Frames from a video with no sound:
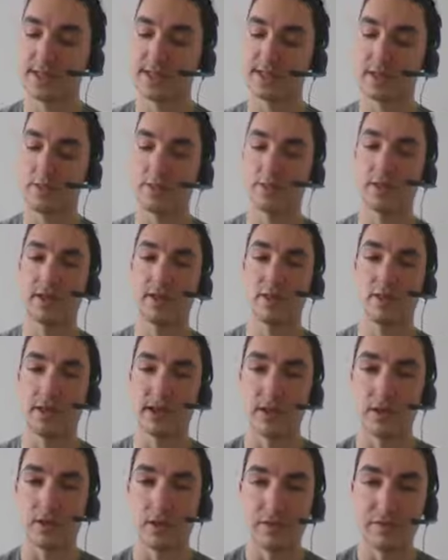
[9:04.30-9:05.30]
is something that we
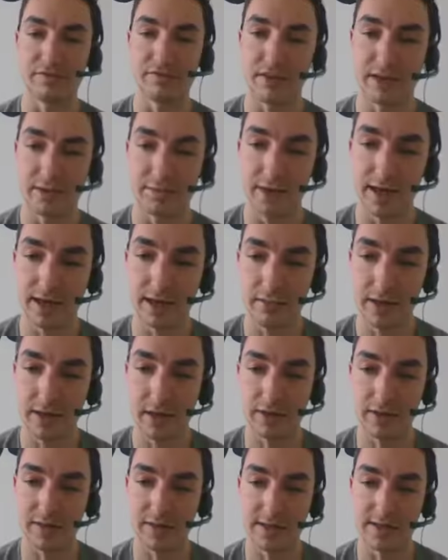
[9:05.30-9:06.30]
had a lot of feedback
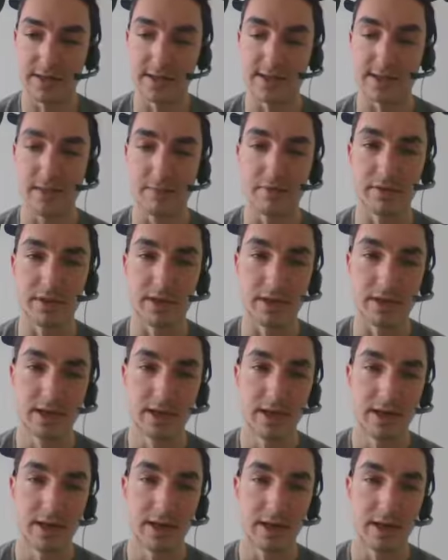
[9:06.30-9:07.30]
about, and this is something
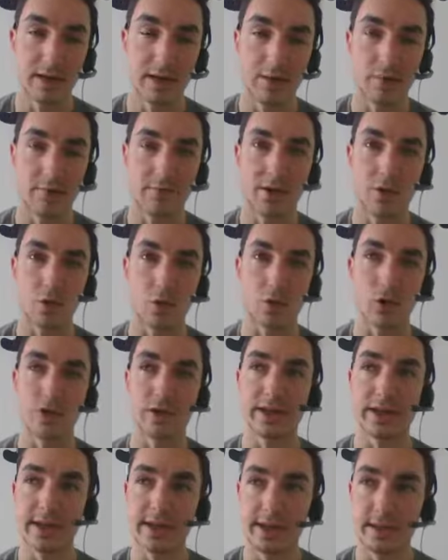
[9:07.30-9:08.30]
that we're
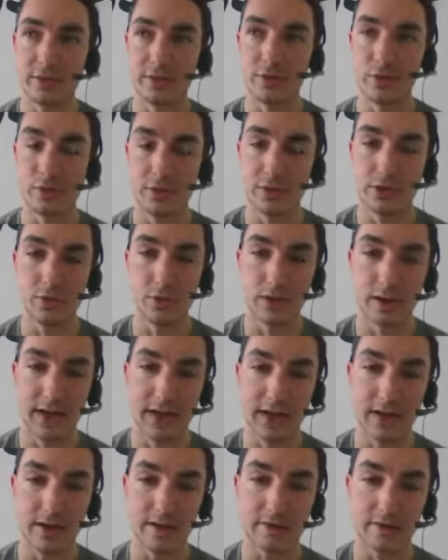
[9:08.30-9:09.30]
looking into. We do want to
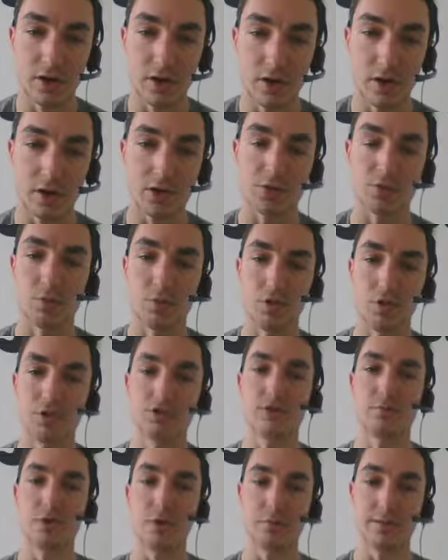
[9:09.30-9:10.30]
have calls where
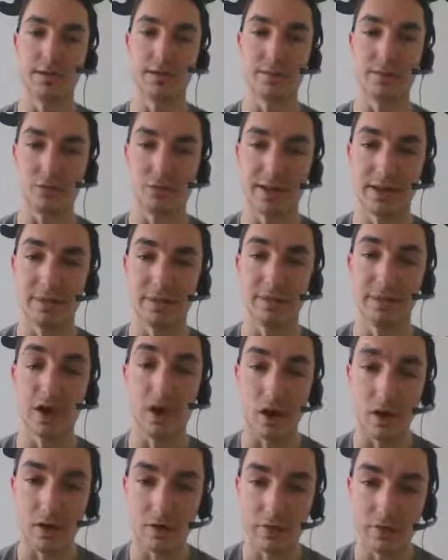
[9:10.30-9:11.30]
multiple people can be
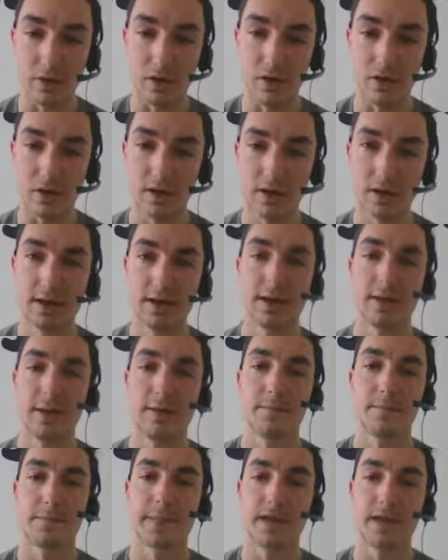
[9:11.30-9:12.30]
on the call,
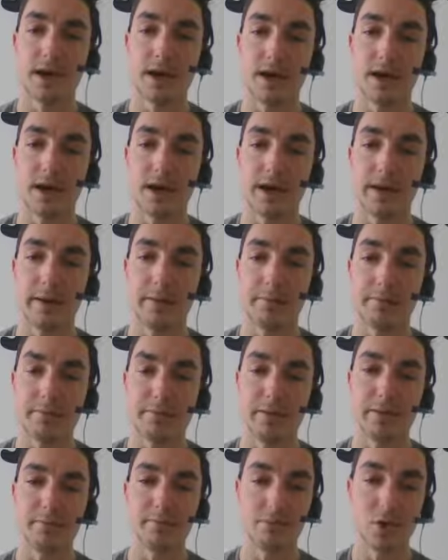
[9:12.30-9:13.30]

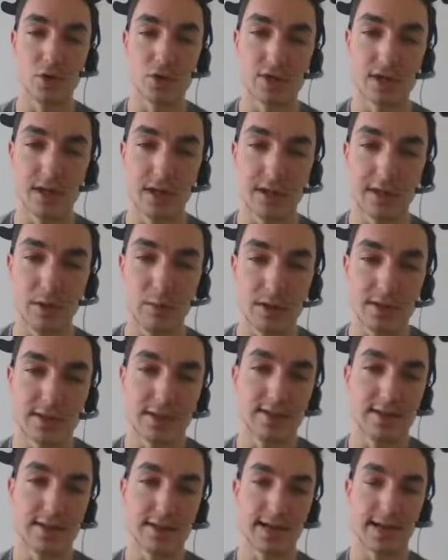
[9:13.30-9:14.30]
but most likely what's
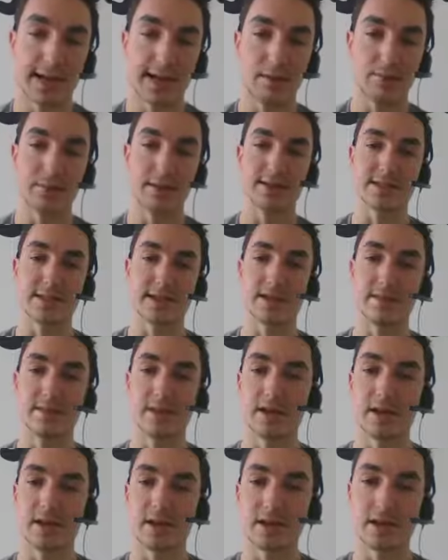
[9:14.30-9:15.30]
going to need to happen is that
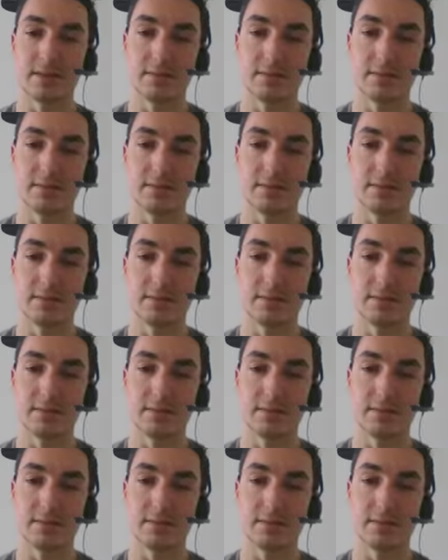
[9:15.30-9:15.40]
the